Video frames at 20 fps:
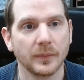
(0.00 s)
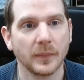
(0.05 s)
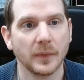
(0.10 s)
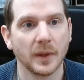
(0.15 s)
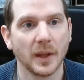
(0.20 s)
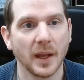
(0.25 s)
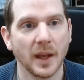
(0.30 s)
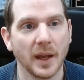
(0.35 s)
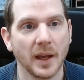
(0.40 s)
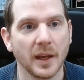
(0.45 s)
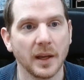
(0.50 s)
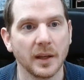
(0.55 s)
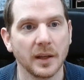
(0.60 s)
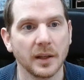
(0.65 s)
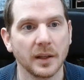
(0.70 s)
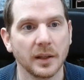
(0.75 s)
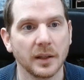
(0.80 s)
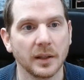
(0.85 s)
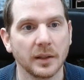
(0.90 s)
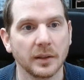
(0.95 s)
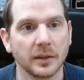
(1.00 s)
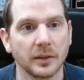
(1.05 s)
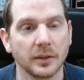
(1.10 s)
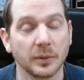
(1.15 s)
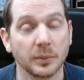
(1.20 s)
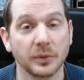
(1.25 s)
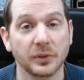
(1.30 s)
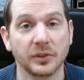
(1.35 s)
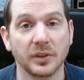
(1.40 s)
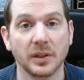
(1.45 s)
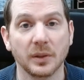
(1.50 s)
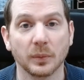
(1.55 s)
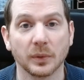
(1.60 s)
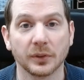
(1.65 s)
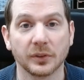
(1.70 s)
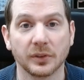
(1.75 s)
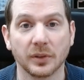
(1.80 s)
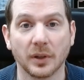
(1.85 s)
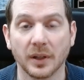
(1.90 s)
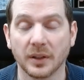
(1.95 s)
And the machine
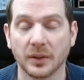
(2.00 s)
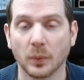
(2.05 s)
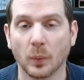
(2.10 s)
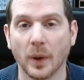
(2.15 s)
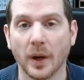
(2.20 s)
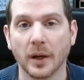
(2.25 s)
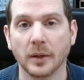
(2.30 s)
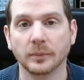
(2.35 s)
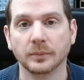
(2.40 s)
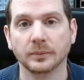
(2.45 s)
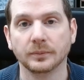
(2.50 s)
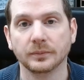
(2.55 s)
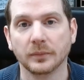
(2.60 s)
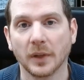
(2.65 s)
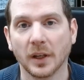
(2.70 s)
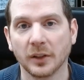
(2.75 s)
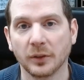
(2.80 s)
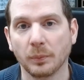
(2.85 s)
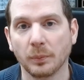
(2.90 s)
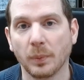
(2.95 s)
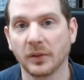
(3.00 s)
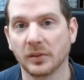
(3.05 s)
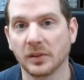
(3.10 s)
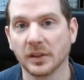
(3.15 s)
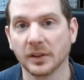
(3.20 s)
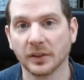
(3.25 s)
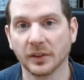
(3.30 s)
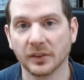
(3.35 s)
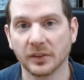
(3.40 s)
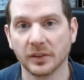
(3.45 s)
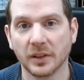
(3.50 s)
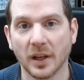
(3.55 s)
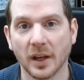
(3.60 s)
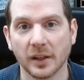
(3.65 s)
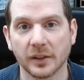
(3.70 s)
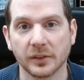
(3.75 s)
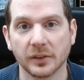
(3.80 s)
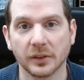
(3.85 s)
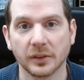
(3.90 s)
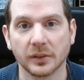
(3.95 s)
was starting to wear, especially in the
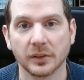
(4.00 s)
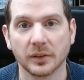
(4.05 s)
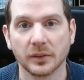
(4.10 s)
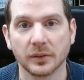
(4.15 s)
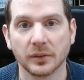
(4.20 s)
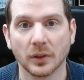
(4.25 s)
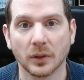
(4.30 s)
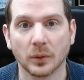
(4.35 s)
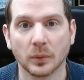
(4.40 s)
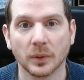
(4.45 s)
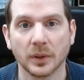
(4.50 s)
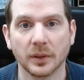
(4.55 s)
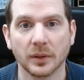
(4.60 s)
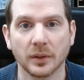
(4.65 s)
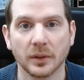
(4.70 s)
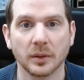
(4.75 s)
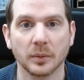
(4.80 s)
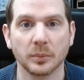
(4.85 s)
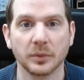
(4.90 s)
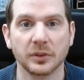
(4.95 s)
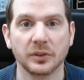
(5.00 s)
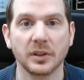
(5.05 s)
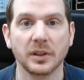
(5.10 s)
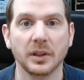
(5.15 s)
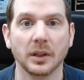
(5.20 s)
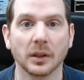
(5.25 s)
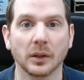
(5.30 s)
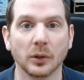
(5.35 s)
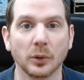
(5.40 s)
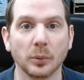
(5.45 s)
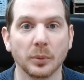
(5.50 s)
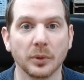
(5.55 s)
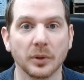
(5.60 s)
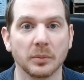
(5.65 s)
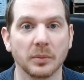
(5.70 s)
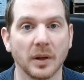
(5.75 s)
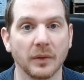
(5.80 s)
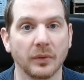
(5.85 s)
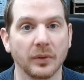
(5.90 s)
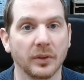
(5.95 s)
Z-axis. So when machining
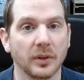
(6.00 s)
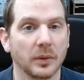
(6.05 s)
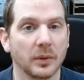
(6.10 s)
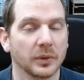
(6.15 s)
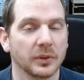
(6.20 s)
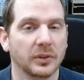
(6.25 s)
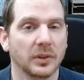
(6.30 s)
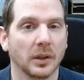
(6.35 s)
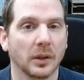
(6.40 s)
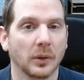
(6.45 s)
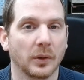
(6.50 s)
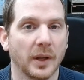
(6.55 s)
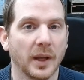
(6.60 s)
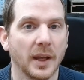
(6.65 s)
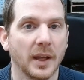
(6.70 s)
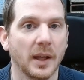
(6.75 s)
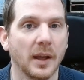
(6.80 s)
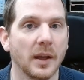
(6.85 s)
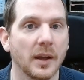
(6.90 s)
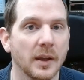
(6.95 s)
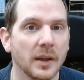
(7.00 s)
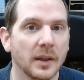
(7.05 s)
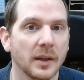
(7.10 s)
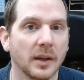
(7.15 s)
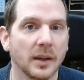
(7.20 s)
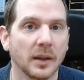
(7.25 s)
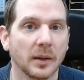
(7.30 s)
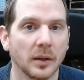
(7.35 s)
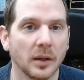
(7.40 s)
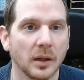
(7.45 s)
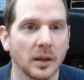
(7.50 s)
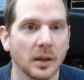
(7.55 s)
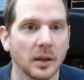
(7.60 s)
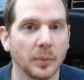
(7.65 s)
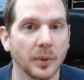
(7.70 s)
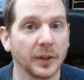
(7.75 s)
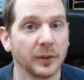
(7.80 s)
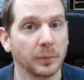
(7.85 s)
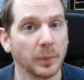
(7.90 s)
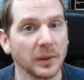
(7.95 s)
aluminum, everything was still okay.
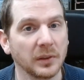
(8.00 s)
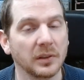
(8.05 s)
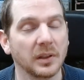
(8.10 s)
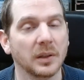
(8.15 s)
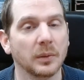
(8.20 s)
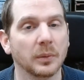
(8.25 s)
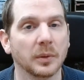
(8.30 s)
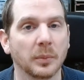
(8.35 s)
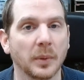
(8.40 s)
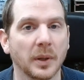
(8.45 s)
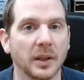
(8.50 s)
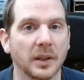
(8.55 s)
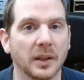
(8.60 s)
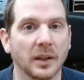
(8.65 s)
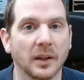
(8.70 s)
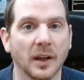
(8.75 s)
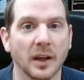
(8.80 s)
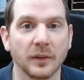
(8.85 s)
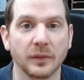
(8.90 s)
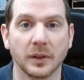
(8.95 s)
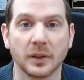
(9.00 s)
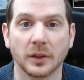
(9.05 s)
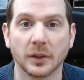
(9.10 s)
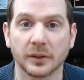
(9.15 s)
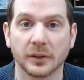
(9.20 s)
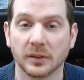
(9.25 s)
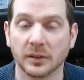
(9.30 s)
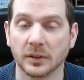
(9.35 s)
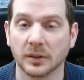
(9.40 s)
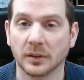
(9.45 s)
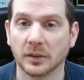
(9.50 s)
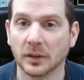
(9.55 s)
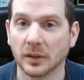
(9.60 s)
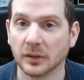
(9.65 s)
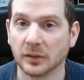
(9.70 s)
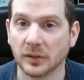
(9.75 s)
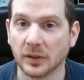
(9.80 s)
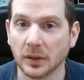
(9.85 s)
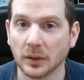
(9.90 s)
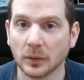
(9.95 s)
But especially when making heavy cuts in
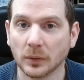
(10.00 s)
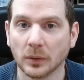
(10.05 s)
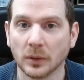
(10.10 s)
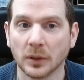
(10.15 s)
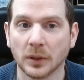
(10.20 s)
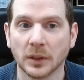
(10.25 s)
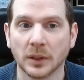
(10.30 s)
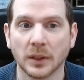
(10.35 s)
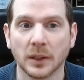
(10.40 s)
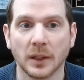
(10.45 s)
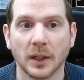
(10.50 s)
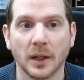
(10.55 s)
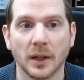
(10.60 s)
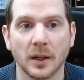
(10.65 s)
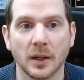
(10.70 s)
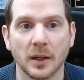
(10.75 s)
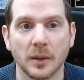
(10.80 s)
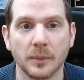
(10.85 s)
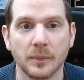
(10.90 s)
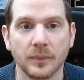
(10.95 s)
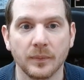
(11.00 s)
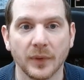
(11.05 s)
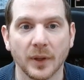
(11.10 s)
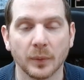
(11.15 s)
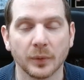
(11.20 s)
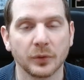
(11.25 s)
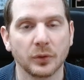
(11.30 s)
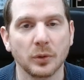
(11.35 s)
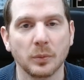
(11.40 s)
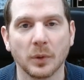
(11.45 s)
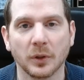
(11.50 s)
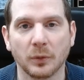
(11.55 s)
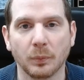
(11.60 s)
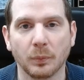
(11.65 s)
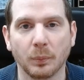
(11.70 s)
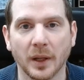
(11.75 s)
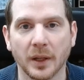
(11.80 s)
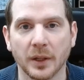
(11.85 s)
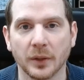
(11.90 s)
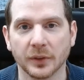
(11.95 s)
steel, there was too much
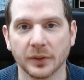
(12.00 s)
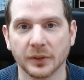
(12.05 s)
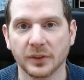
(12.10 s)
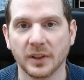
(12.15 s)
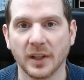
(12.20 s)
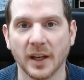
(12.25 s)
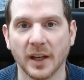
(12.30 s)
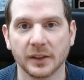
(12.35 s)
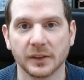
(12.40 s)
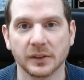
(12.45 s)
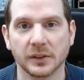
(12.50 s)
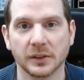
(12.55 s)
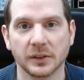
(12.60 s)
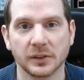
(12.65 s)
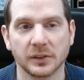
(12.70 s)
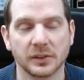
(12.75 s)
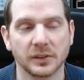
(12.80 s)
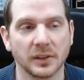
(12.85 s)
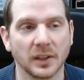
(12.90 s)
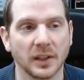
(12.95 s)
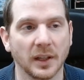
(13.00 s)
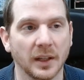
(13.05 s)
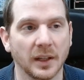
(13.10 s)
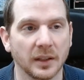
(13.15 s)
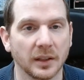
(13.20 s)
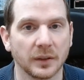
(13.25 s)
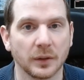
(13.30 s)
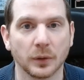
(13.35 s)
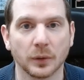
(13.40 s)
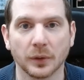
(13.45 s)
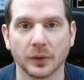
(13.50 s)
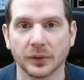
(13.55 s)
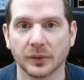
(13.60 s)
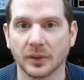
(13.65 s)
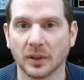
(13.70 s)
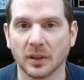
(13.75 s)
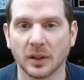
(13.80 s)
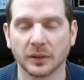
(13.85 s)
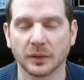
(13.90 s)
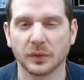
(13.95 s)
play on the Z-axis, and that caused
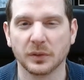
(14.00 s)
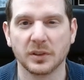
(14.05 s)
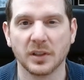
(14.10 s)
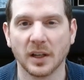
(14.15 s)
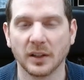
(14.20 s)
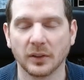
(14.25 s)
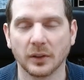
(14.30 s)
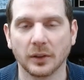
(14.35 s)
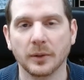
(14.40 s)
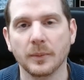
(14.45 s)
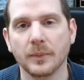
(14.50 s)
a lot of chatter.